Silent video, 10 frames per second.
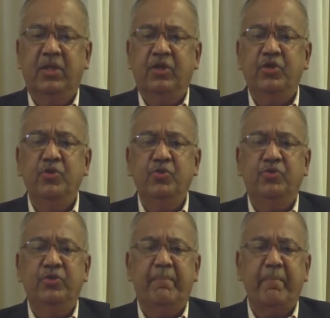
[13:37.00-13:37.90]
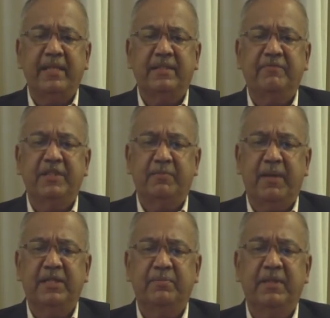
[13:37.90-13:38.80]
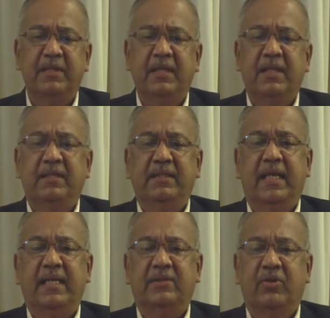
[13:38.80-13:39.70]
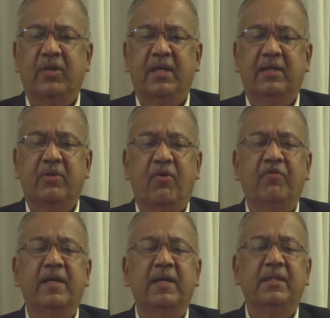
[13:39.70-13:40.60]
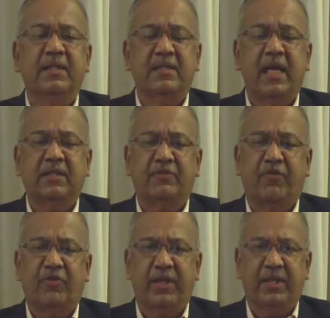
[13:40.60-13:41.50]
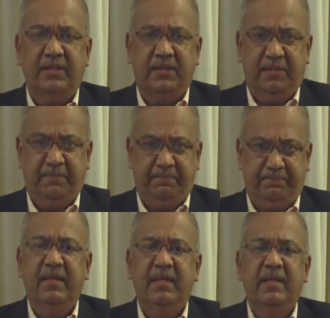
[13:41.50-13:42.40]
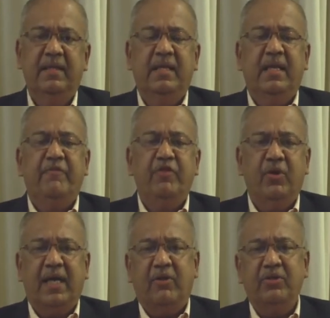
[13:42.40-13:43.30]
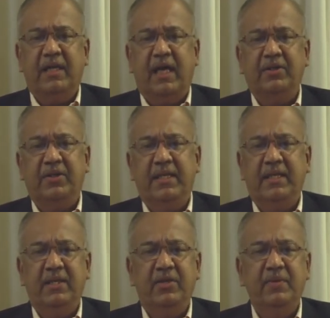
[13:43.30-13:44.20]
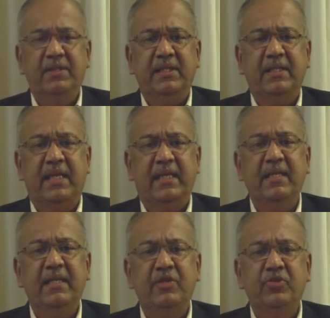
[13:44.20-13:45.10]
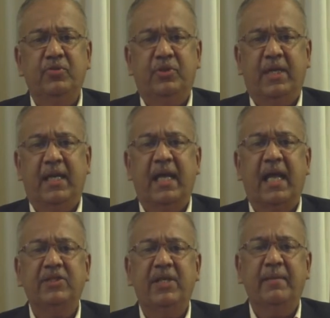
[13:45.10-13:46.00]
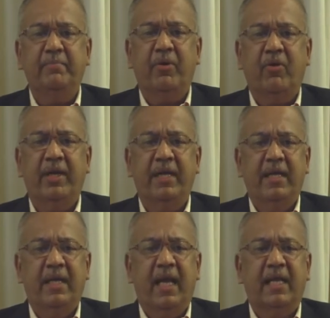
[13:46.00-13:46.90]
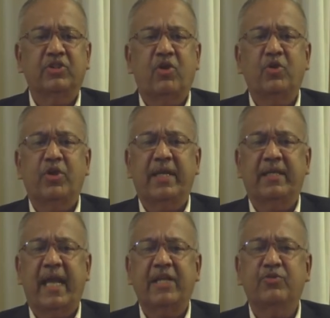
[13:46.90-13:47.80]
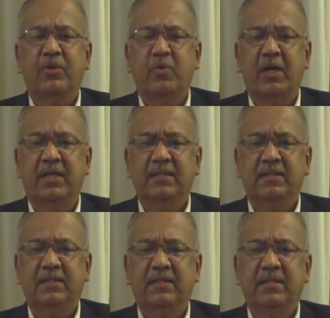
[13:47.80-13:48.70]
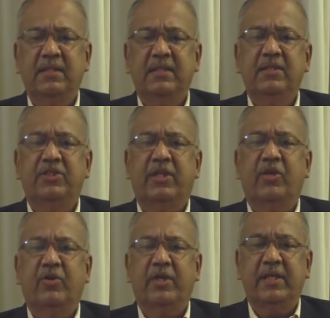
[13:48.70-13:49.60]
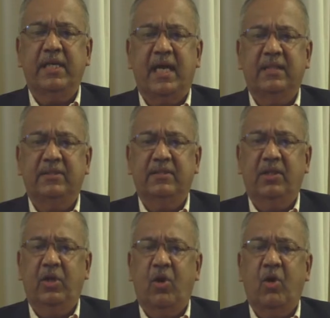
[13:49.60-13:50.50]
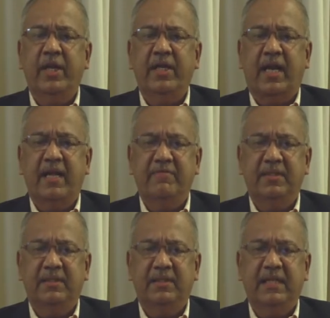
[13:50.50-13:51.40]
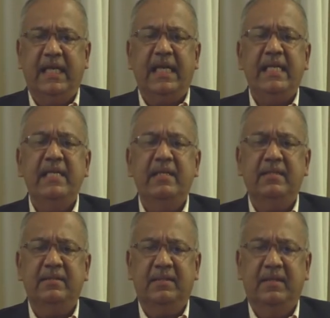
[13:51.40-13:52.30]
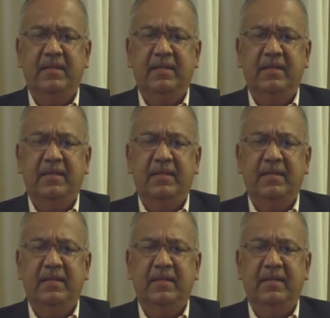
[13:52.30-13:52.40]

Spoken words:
due to the massive displacement that has occurred over these last 40 years. If you look around the country, you will see that Indian youth are largely employed as contract casual workers, security guards, lorry drivers, cleaners,